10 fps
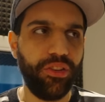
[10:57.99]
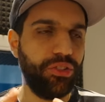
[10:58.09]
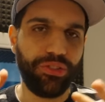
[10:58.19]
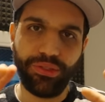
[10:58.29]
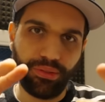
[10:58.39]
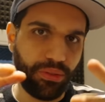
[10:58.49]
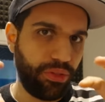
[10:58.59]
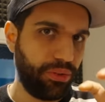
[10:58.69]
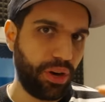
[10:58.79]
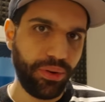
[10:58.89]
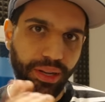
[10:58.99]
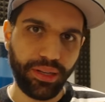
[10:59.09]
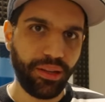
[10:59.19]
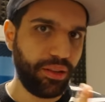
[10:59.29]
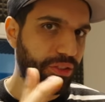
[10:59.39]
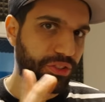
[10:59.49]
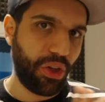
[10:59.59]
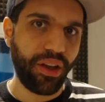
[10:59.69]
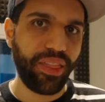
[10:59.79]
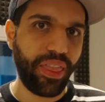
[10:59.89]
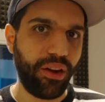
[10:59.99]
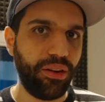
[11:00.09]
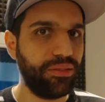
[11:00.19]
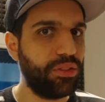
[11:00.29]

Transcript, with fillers: Just throw in the song in there.